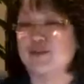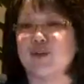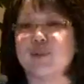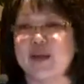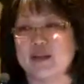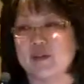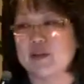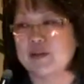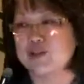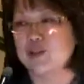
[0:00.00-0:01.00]
verbatim
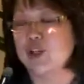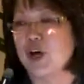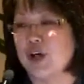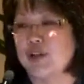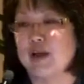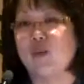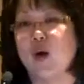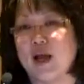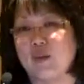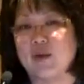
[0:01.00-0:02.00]
is your law, that
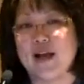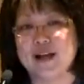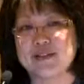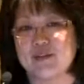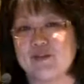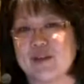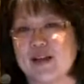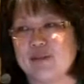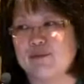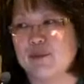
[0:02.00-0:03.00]
why we're asking for
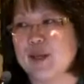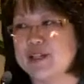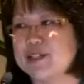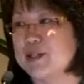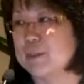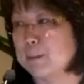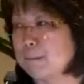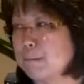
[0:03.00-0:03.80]
that information.